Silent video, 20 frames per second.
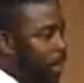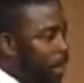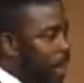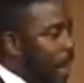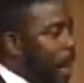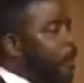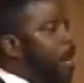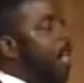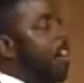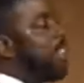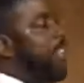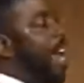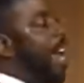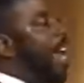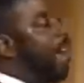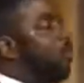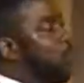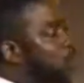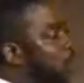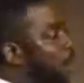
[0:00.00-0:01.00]
how many
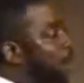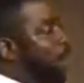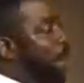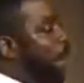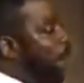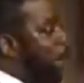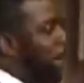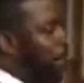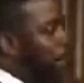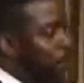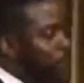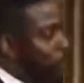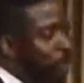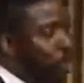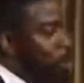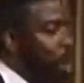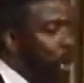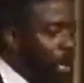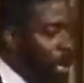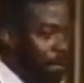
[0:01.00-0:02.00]
times will your baby attempt to
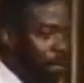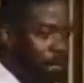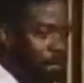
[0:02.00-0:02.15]
walk and